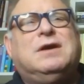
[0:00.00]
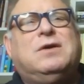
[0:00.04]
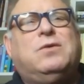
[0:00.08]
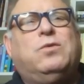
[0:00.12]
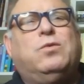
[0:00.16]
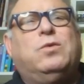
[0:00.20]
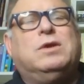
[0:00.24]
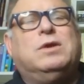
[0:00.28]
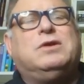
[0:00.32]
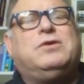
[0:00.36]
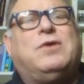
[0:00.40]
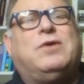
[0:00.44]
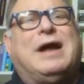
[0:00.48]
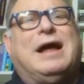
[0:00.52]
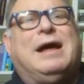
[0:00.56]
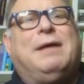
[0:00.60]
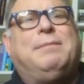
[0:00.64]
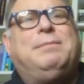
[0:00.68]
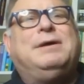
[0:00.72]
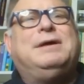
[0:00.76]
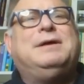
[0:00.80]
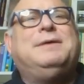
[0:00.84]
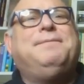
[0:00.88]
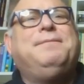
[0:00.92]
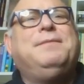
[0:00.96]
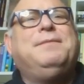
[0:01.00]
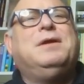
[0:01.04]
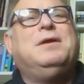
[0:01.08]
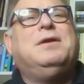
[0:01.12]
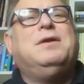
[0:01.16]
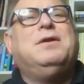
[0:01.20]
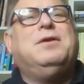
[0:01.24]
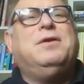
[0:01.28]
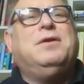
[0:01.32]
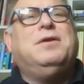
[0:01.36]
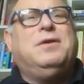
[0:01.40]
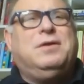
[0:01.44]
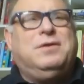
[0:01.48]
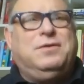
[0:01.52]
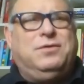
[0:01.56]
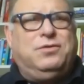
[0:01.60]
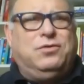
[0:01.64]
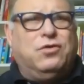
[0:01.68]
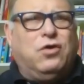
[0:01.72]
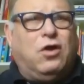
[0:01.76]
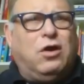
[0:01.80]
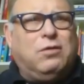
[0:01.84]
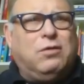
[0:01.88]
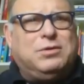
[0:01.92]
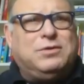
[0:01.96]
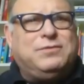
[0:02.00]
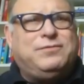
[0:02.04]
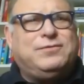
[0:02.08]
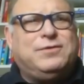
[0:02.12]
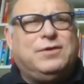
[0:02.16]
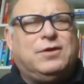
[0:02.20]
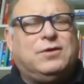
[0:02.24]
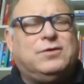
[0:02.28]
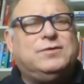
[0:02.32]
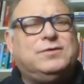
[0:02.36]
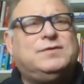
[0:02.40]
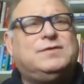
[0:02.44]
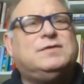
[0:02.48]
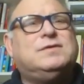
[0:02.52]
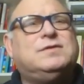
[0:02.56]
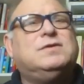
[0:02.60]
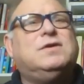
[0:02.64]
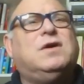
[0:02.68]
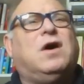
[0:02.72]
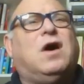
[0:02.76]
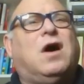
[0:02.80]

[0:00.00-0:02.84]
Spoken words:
we'll grab normal flows,